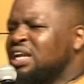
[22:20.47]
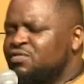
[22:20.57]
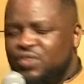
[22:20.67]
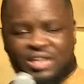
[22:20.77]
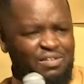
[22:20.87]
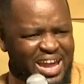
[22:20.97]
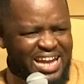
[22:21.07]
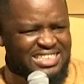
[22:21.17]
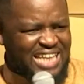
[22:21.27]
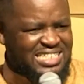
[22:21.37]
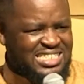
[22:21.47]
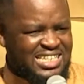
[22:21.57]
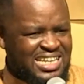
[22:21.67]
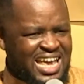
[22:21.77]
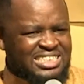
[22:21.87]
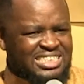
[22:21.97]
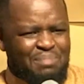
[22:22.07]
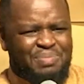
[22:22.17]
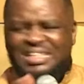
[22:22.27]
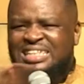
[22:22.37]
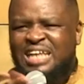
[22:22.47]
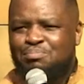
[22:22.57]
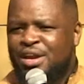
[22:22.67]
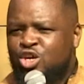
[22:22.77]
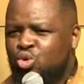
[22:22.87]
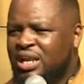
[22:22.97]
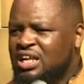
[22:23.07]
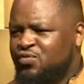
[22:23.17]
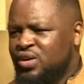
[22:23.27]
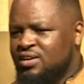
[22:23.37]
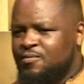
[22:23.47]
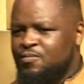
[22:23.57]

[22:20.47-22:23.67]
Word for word: living ever had such something that can make you a living